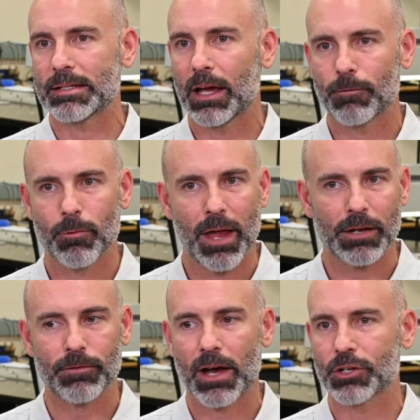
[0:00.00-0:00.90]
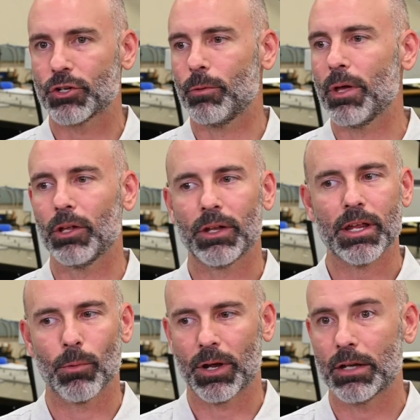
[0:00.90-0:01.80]
design for
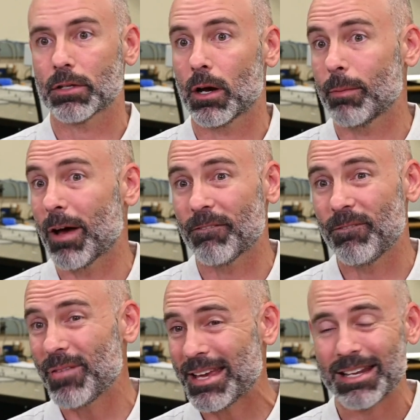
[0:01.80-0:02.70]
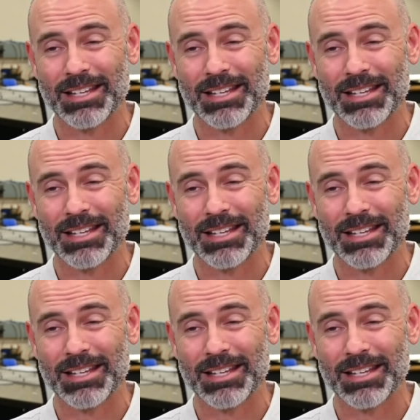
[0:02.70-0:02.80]
manufacturability. We're going to talk about fit.